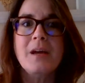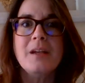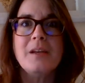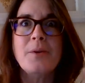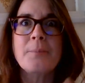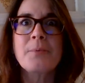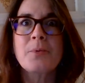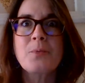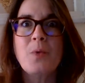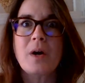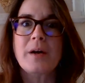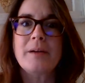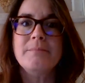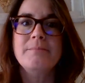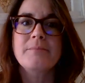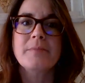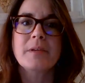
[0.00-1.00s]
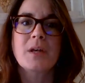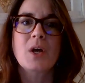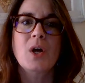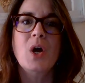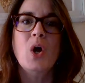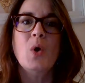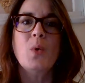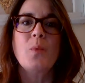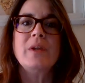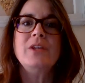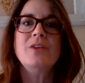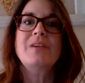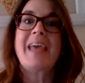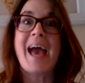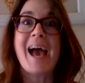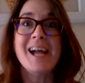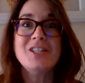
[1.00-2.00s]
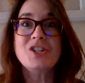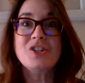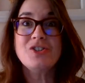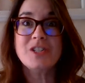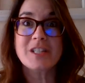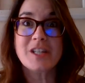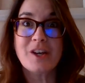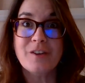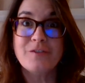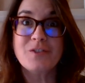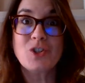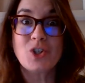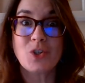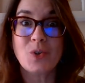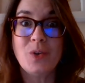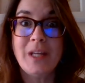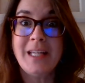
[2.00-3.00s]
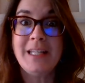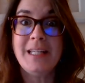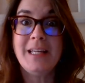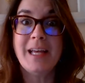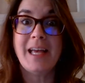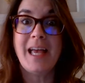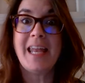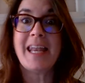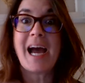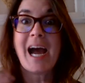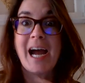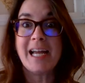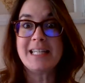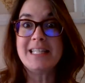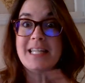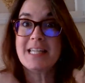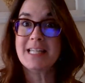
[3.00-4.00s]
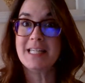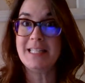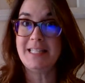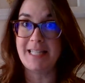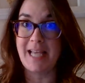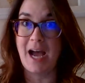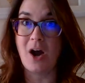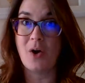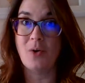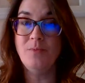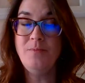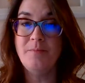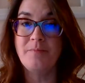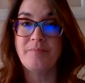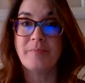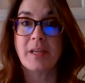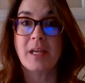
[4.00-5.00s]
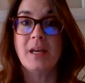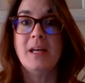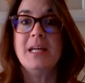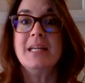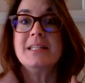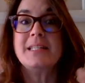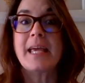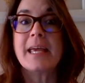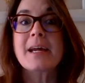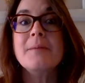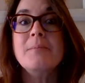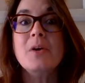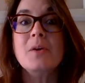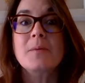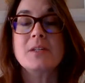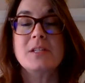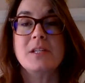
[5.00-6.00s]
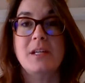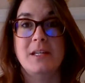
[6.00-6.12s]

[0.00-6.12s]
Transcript: Number 1, when you catch yourself shooting an idea down, take a moment to